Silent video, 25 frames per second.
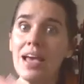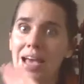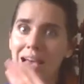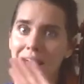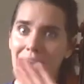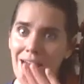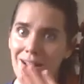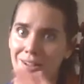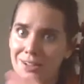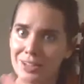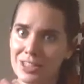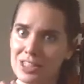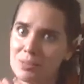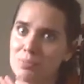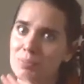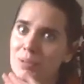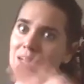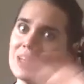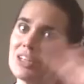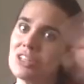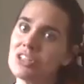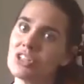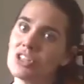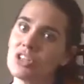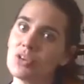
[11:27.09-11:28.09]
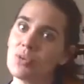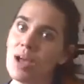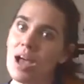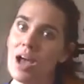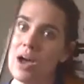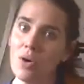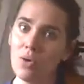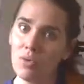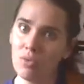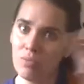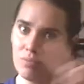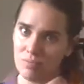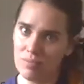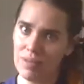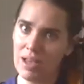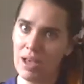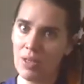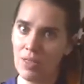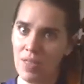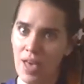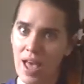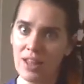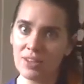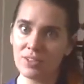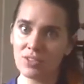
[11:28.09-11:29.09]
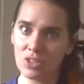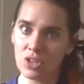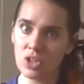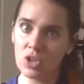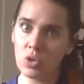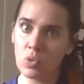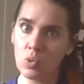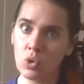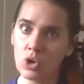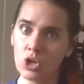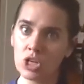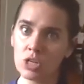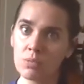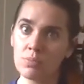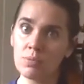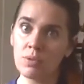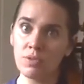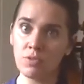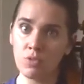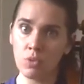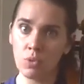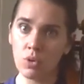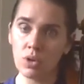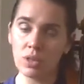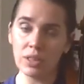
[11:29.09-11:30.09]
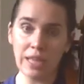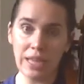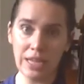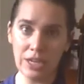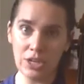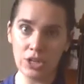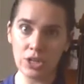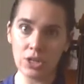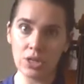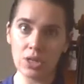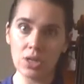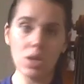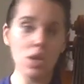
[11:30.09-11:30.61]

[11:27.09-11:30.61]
I'll explain to you how that's gonna work later.